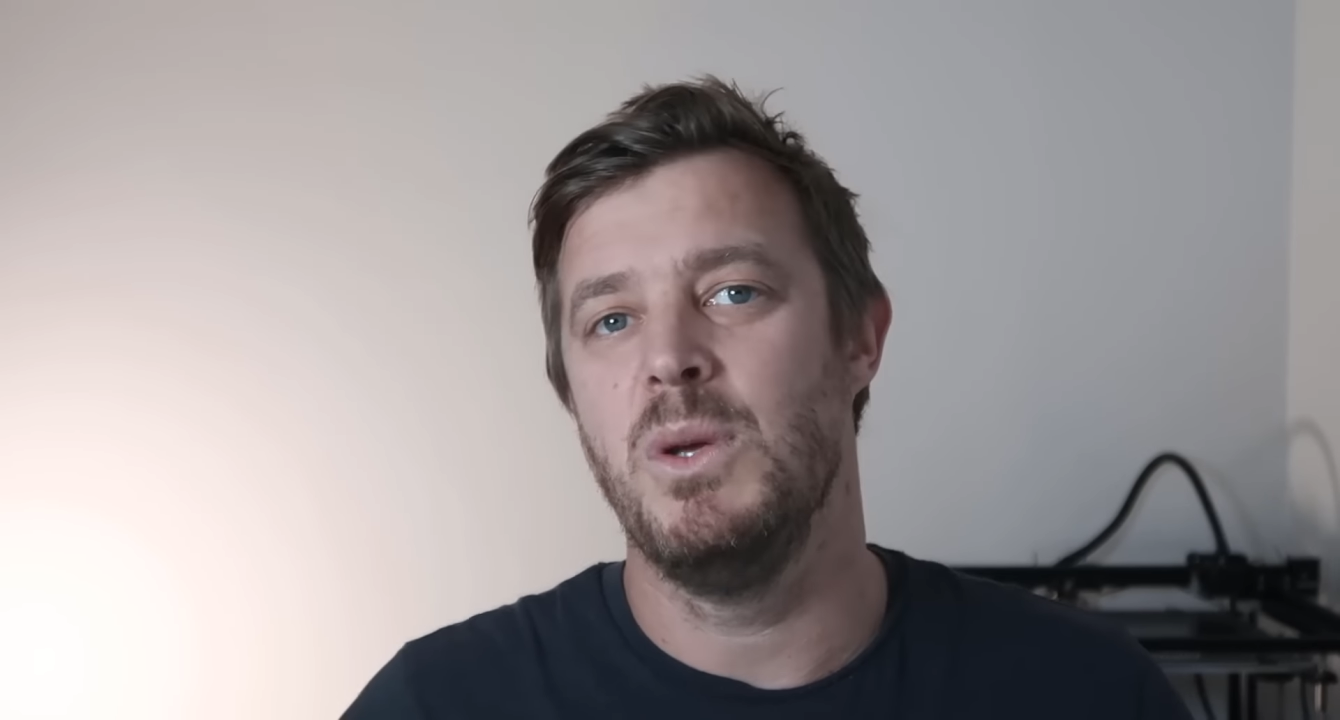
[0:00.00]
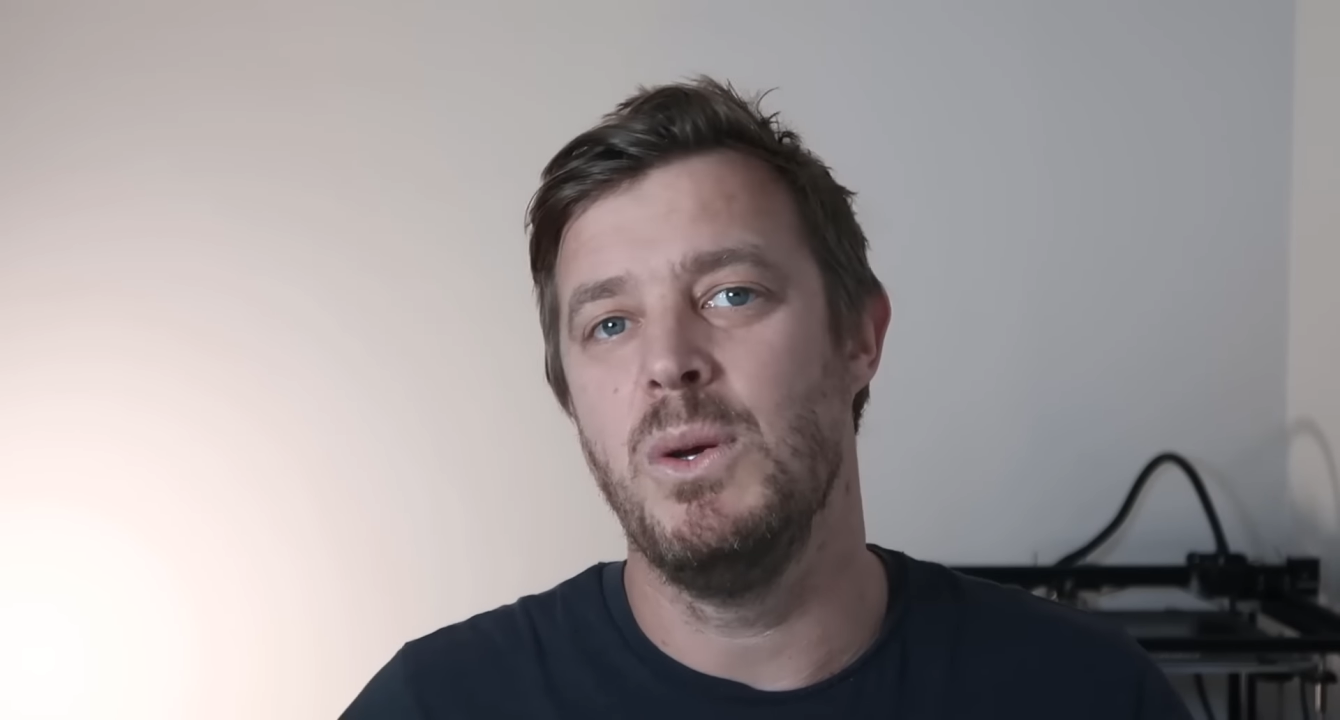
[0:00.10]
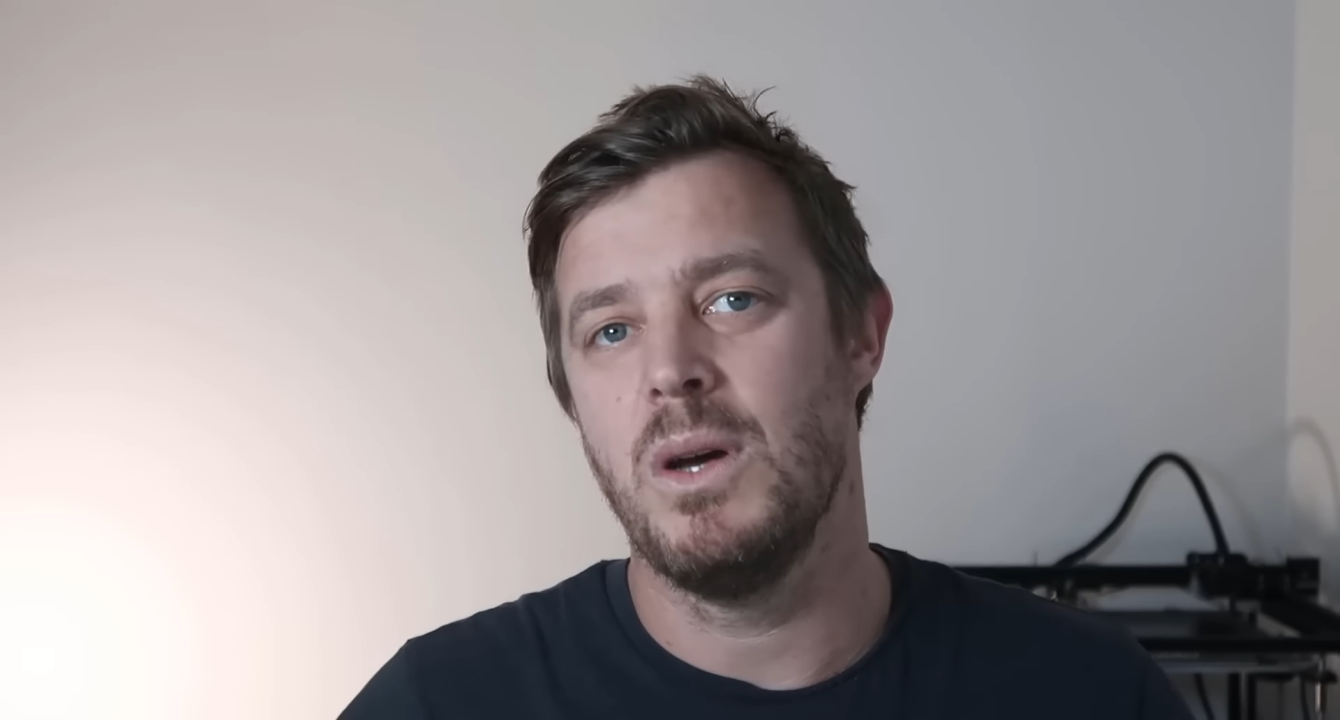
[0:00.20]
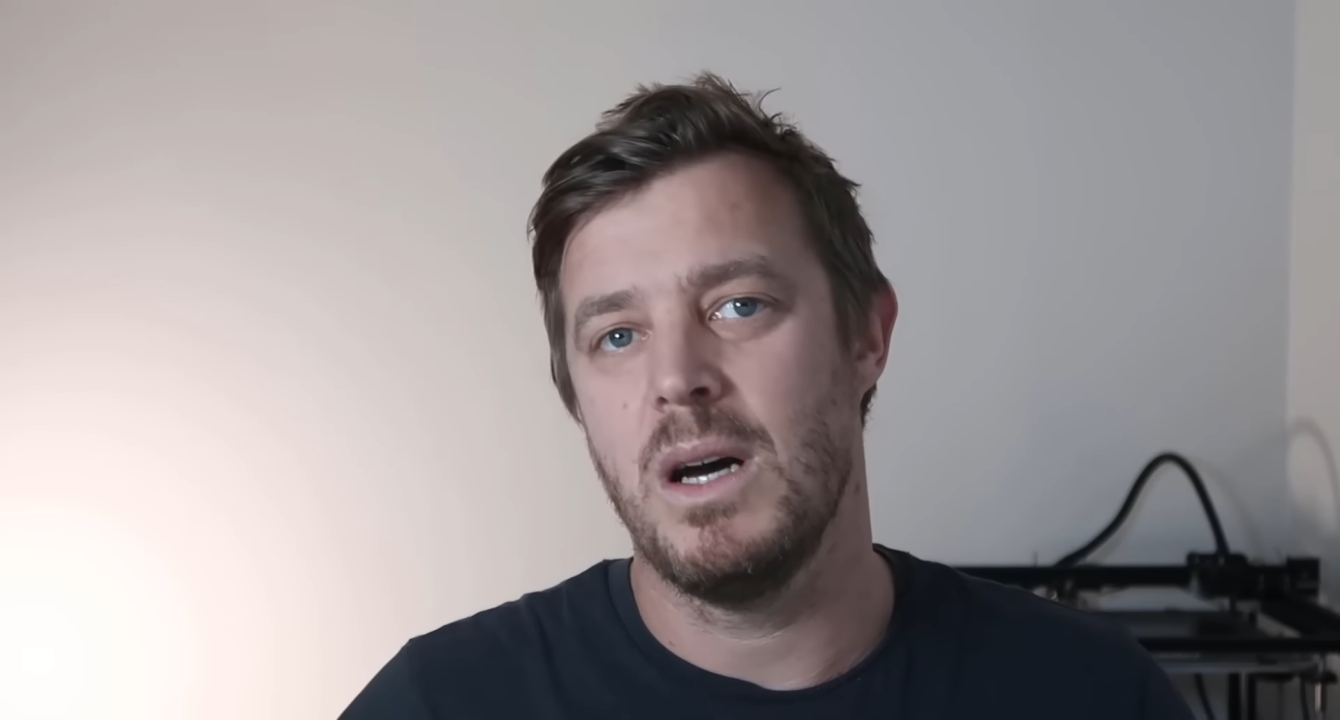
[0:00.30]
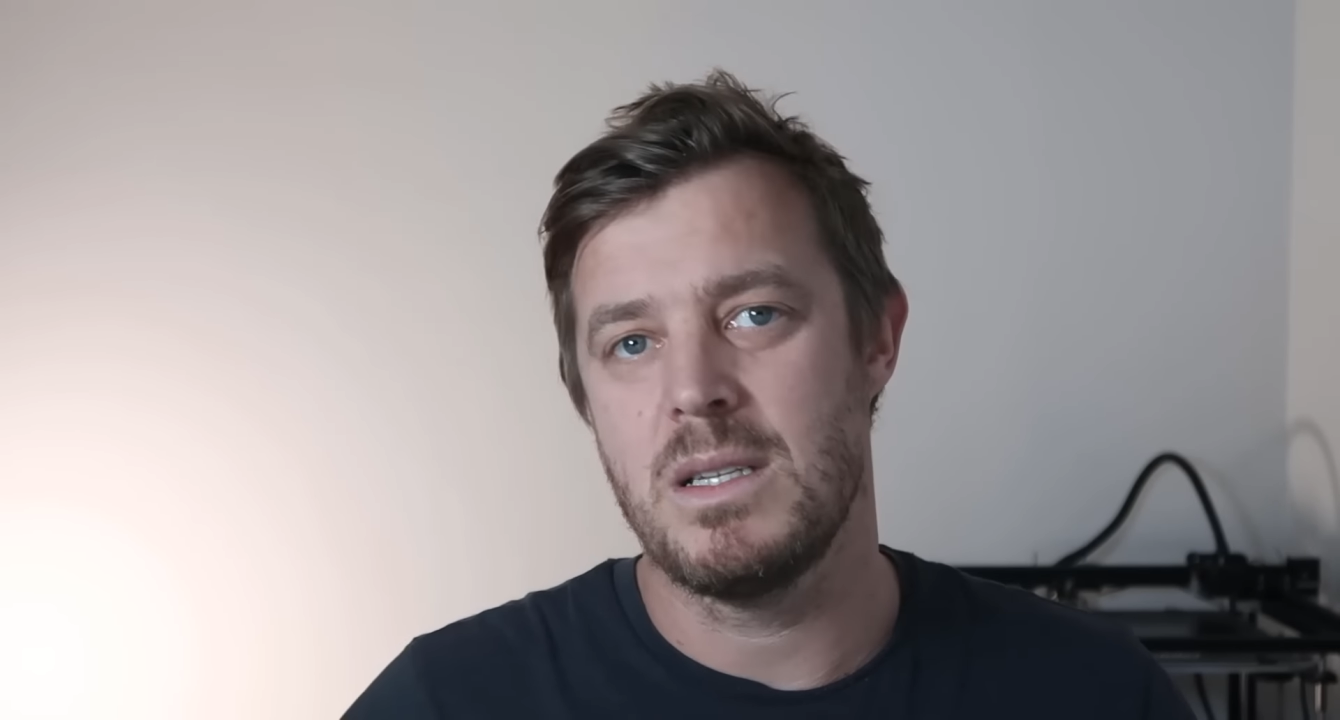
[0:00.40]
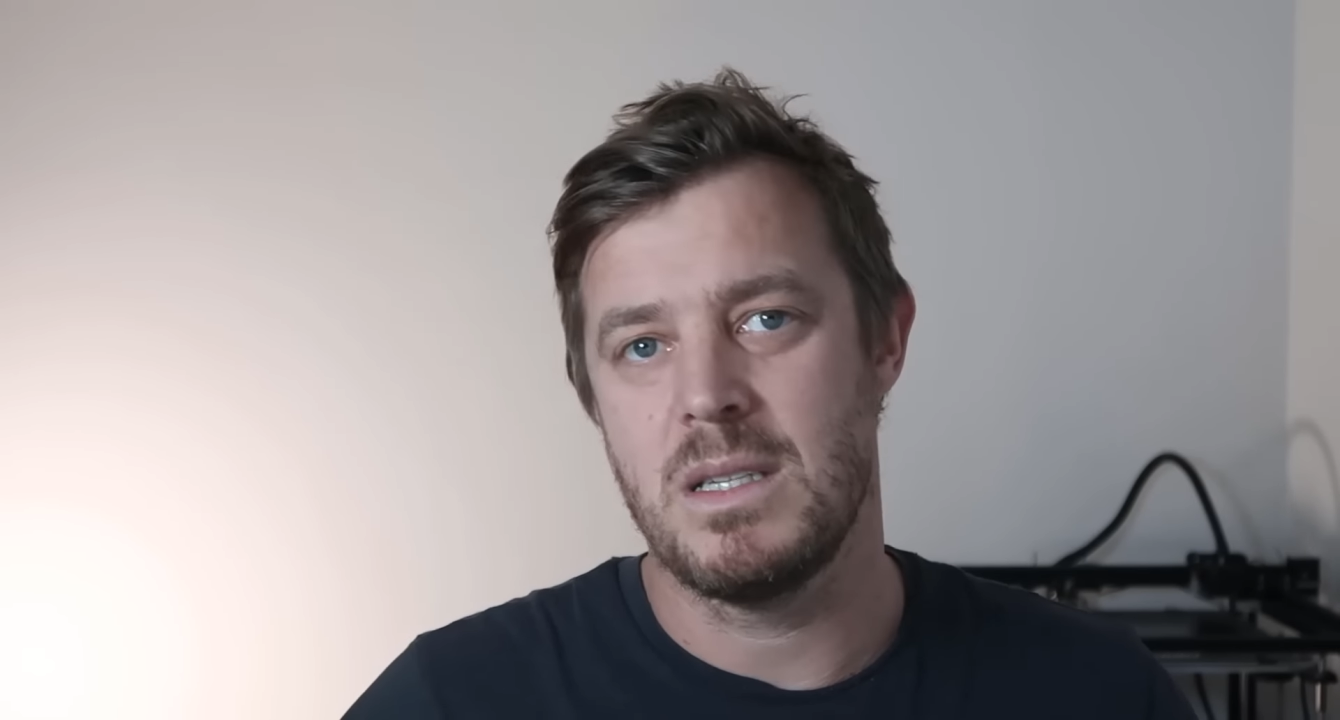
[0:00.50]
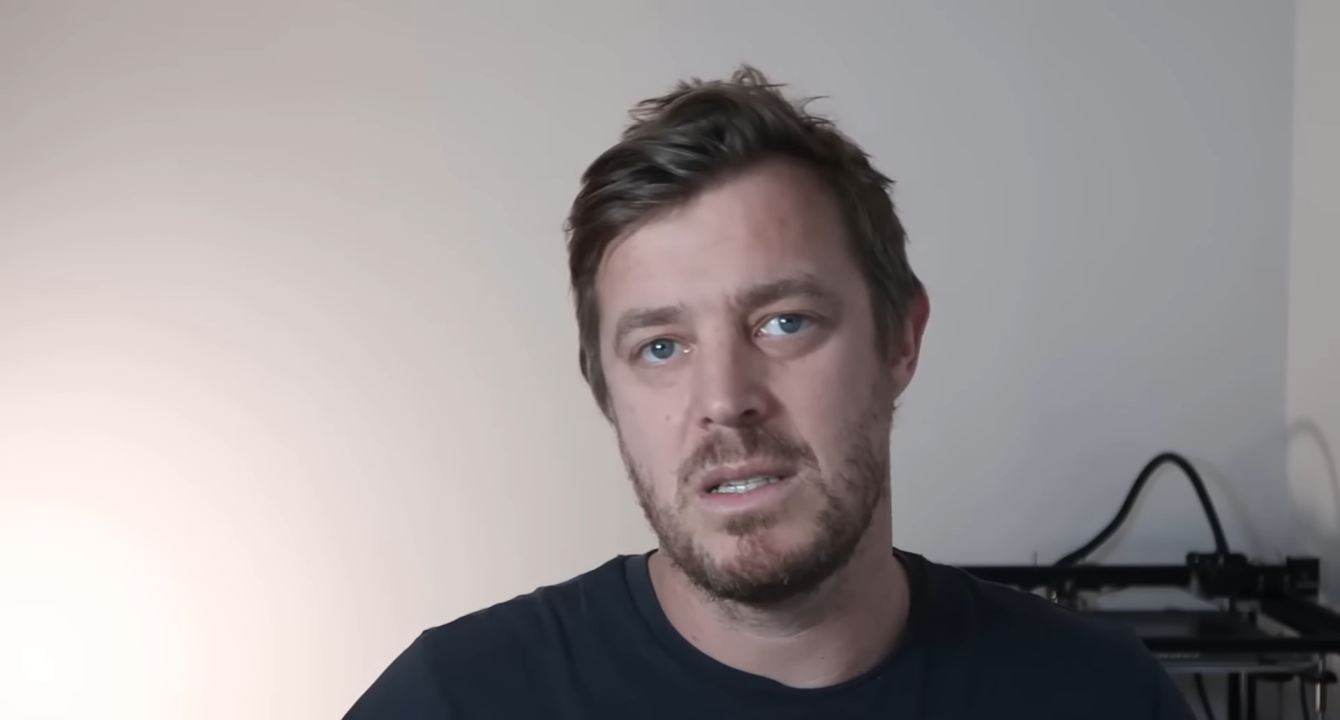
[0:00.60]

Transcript: you guys,